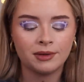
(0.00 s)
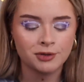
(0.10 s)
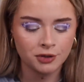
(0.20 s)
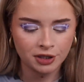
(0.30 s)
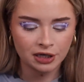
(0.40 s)
It
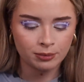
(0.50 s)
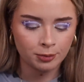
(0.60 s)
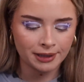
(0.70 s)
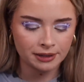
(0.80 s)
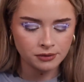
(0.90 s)
was only a
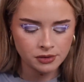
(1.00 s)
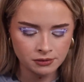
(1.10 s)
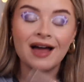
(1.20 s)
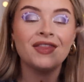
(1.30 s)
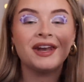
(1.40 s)
couple pounds.
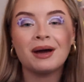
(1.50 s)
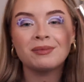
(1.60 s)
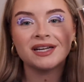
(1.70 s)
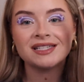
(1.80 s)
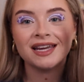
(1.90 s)
And then I'm
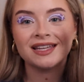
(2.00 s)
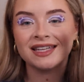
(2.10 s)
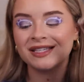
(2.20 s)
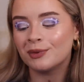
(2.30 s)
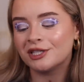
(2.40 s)
going to take
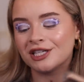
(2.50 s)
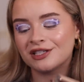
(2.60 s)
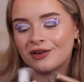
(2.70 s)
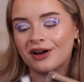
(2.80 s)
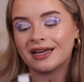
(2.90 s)
this, which
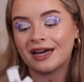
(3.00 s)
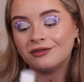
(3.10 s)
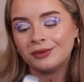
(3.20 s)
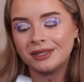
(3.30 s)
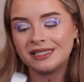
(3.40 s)
is, again,
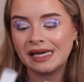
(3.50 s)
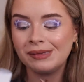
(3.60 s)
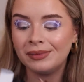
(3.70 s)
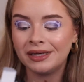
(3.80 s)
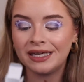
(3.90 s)
from the
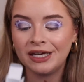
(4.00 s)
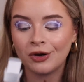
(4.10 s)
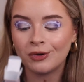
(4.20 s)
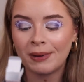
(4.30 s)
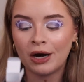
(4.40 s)
same
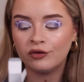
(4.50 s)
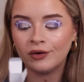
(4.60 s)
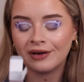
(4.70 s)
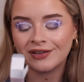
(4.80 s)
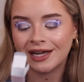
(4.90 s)
Kiko
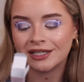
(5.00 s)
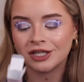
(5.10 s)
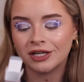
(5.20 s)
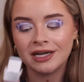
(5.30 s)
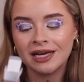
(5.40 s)
Powerful Love
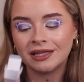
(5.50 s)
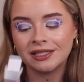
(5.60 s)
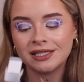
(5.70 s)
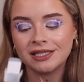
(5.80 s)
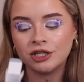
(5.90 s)
collection.
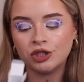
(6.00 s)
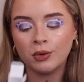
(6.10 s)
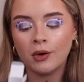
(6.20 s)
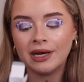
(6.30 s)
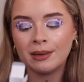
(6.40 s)
This is the
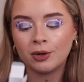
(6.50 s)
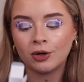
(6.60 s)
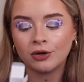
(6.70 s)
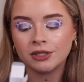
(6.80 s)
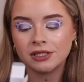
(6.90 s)
Duo Lip
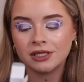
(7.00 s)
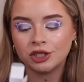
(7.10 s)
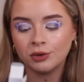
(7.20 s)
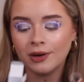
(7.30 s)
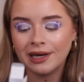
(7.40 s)
Gloss,
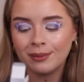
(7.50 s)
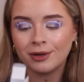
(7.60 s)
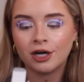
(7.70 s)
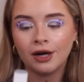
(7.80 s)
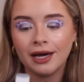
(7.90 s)
Duo Lip
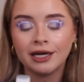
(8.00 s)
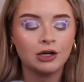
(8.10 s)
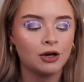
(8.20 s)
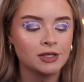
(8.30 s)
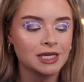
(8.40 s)
Colour and
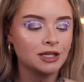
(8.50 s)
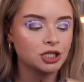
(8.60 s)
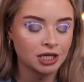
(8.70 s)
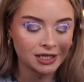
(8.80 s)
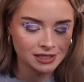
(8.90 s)
Gloss in the
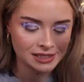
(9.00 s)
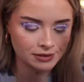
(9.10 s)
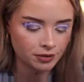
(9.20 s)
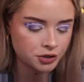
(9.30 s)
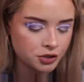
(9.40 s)
shade
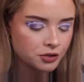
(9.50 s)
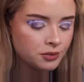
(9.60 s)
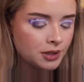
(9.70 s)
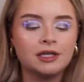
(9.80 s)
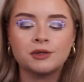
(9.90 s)
zero
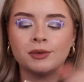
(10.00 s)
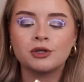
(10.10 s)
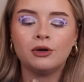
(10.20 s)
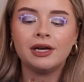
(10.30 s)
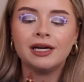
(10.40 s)
two. So it's
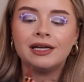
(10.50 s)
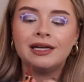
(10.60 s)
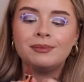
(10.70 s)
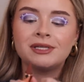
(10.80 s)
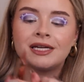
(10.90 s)
got like a
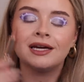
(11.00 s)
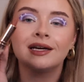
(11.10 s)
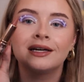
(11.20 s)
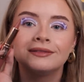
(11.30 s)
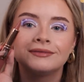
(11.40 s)

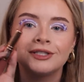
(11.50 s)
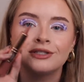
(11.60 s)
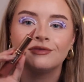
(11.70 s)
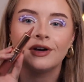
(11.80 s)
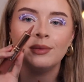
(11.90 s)
lipstick
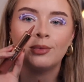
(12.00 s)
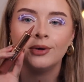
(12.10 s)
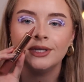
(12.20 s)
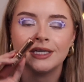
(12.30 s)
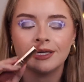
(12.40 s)
that's very
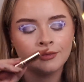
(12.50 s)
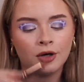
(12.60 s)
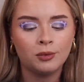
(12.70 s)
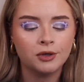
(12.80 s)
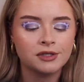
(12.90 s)
pointy
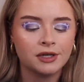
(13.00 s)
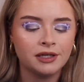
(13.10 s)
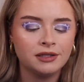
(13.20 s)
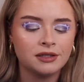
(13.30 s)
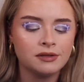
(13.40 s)
on one
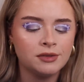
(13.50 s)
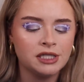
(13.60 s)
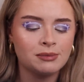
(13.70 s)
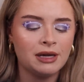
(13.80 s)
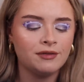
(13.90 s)
side. Doesn't
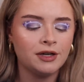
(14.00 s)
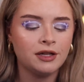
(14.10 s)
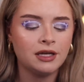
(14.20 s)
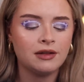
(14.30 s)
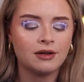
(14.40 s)
really smell of
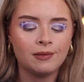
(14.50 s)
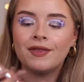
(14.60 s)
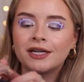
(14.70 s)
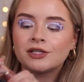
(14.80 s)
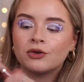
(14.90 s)
anything either. And
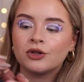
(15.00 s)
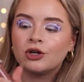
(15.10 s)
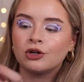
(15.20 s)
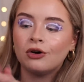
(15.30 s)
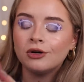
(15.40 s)
then it's got the
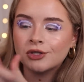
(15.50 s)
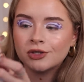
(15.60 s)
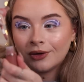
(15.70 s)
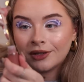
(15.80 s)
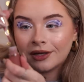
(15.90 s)

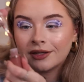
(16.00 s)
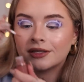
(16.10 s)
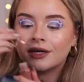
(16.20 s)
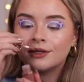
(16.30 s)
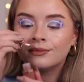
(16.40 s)
gloss on the other
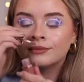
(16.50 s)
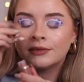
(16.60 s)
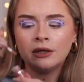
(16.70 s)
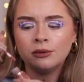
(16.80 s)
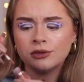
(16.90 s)
side.
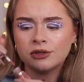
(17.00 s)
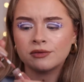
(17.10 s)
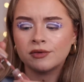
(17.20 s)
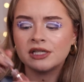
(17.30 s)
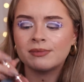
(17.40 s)
That also
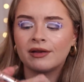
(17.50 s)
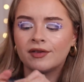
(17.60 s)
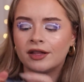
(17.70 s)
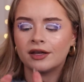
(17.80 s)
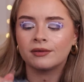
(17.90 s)
doesn't really smell of
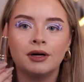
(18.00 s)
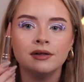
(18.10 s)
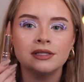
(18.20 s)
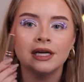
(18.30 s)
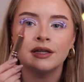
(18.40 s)
anything. I'm kind
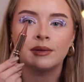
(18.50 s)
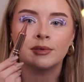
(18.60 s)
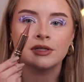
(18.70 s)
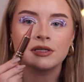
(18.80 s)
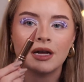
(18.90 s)
of scared that I'm
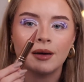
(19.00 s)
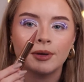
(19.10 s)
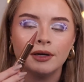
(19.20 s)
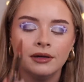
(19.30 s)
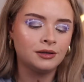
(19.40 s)
going to snap
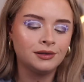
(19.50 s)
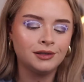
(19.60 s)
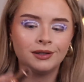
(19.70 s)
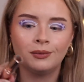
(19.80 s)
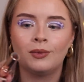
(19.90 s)
it.
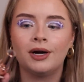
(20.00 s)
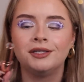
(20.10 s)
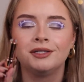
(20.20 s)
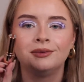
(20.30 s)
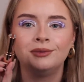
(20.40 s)
I'm going to
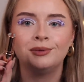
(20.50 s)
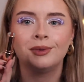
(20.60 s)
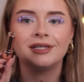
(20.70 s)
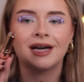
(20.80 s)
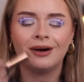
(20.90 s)
wind it all the
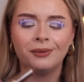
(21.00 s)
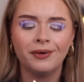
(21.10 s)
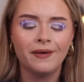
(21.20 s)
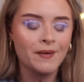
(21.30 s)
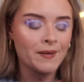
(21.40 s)
way down.